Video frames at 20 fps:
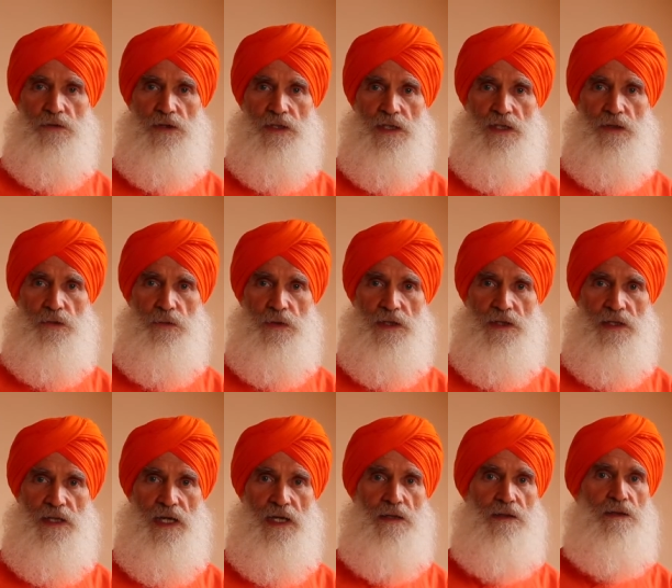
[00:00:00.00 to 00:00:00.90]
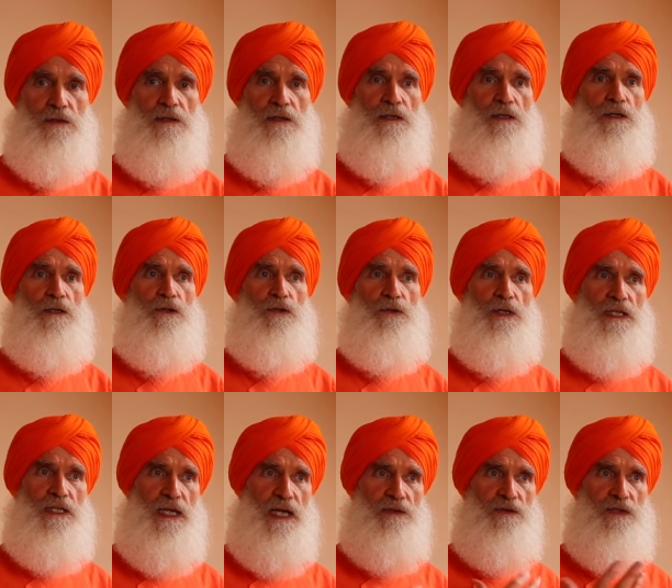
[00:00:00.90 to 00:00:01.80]
to deal with, then
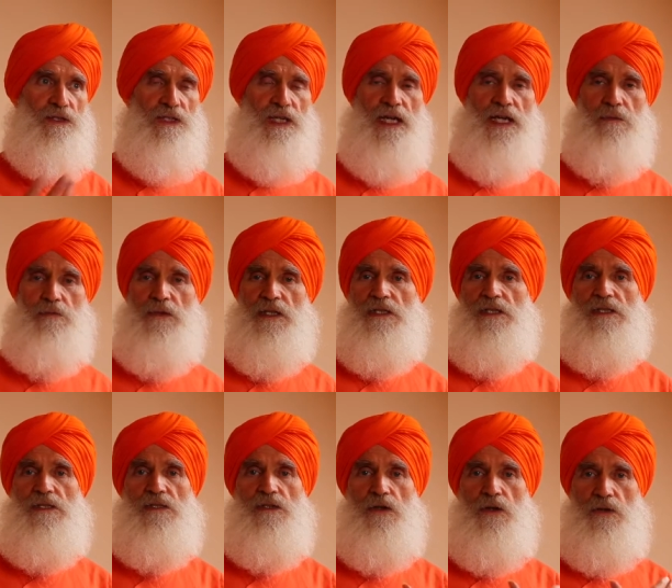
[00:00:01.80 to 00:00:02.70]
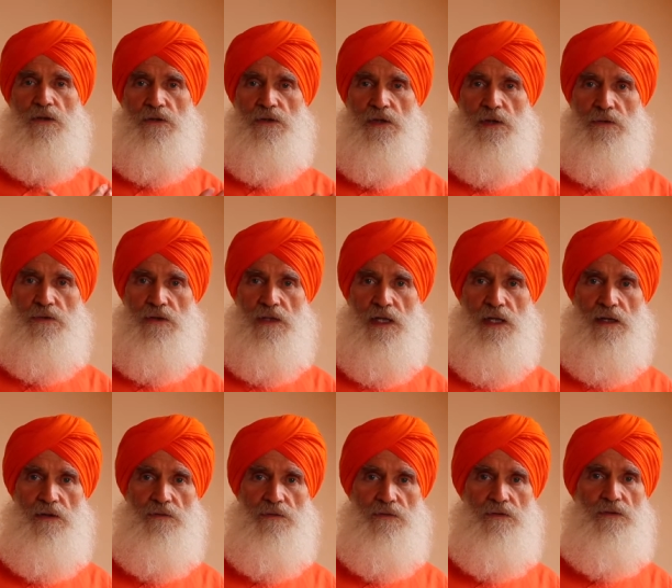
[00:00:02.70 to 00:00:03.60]
treat that the same. This is also
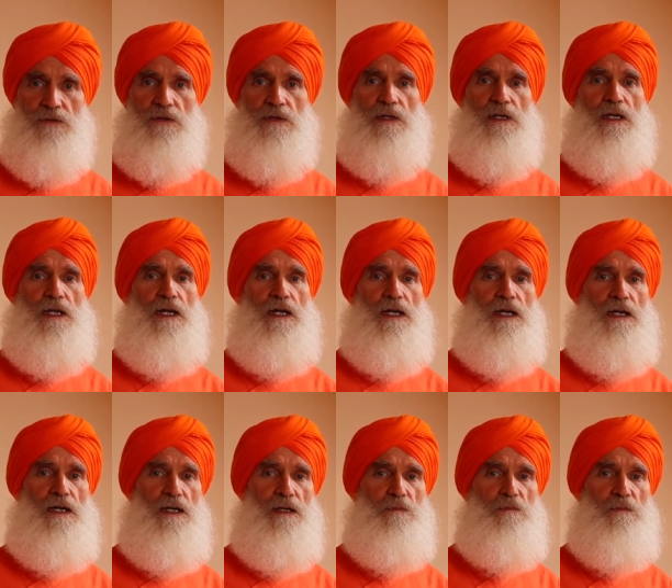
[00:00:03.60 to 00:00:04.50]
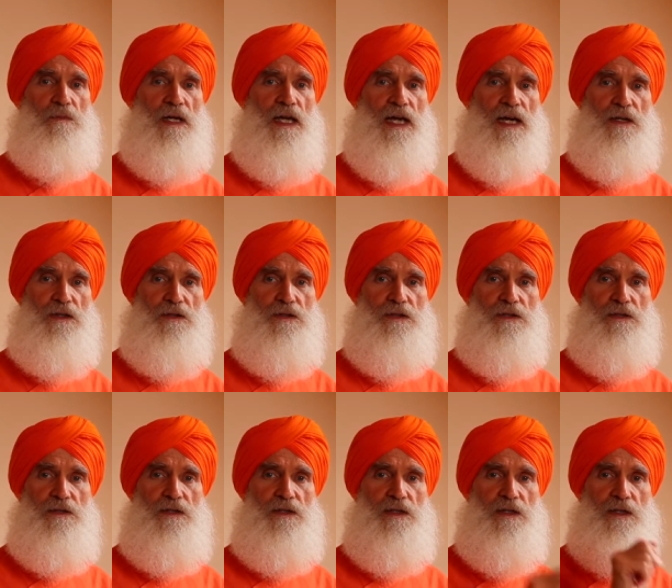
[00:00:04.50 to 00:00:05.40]
love, um, and
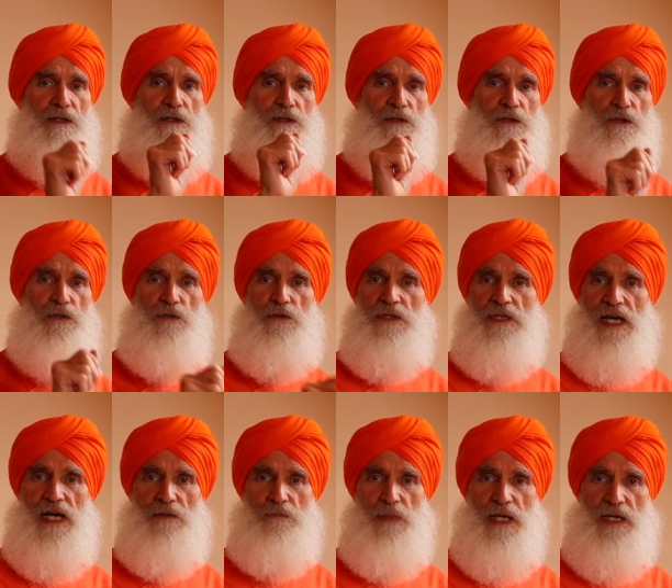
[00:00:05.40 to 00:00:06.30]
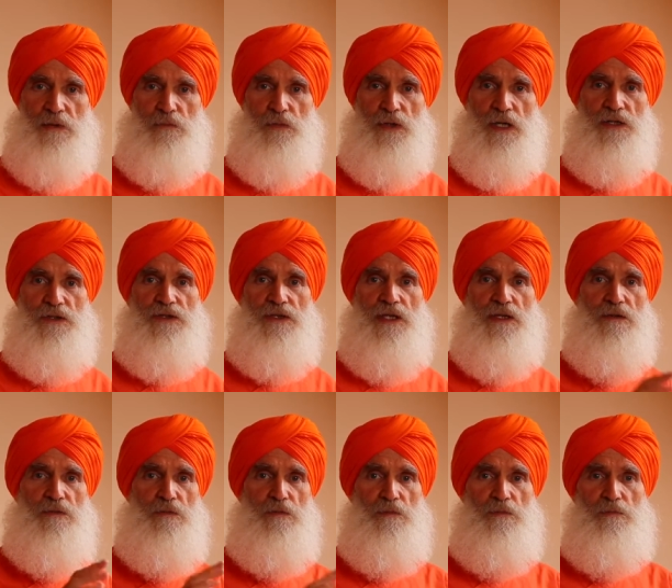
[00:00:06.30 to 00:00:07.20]
use that paintbrush
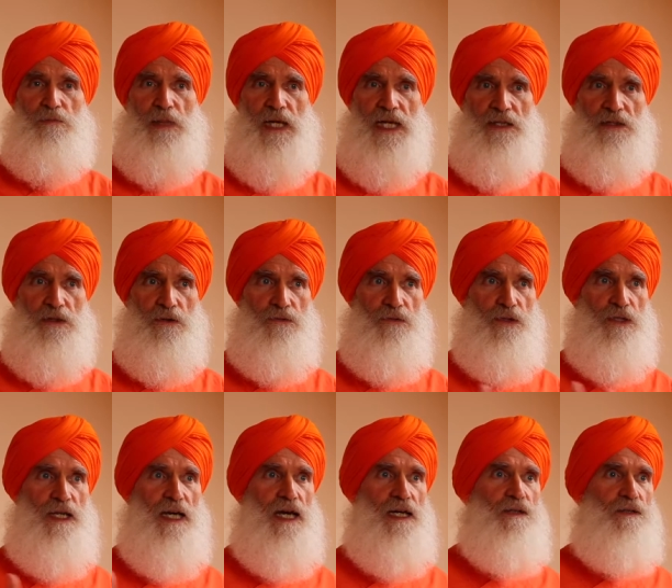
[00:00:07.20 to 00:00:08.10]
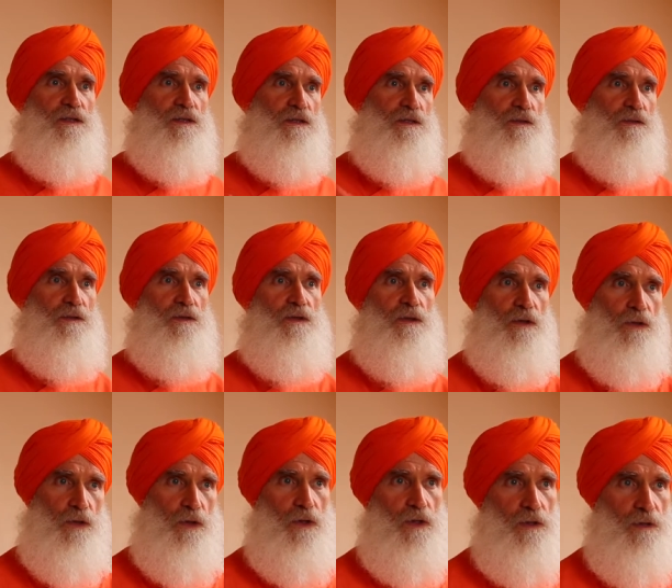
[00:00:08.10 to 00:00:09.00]
and paint over that
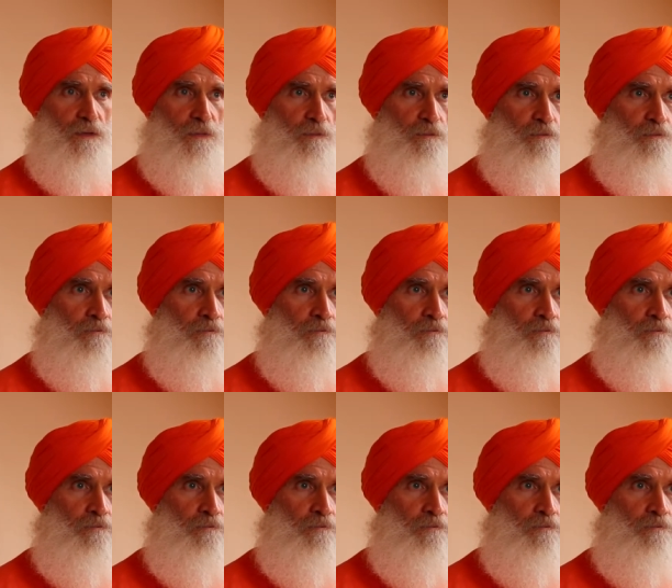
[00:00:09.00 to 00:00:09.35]
thought.